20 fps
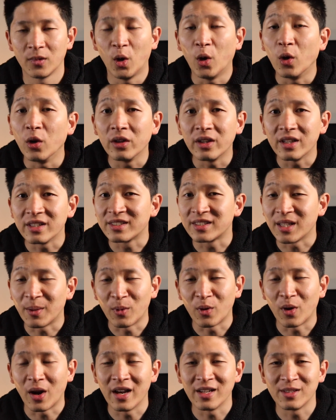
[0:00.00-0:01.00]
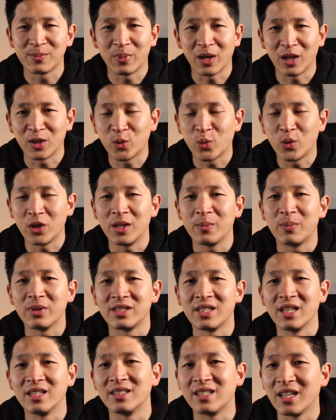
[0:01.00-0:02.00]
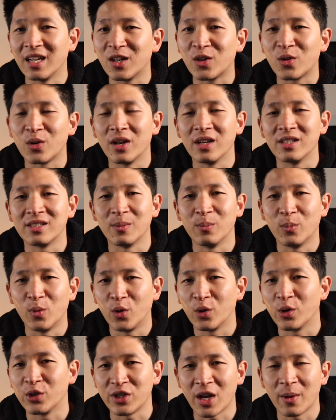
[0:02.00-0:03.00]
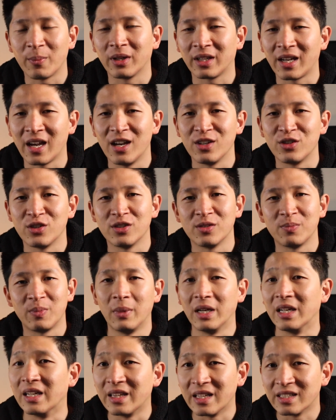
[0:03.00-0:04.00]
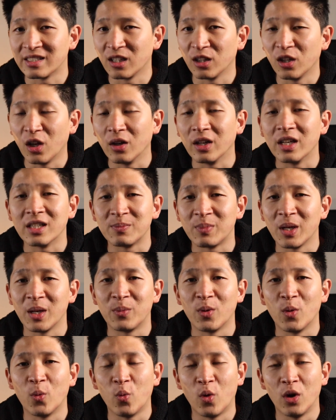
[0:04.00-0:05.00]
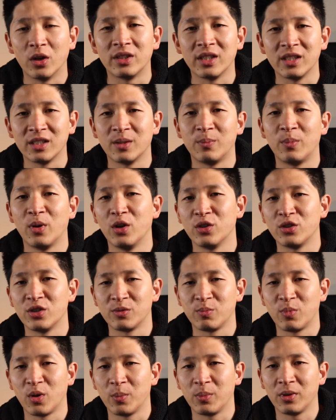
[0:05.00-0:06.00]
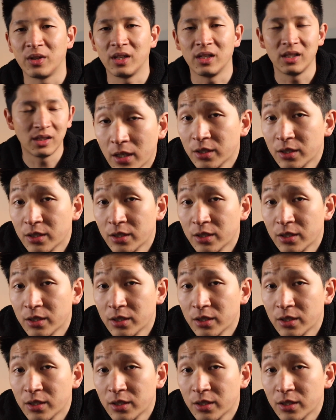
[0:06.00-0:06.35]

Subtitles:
All of this summarized by a 20% decrease in mortgage applications, meaning there's a lot less people wanting to purchase property.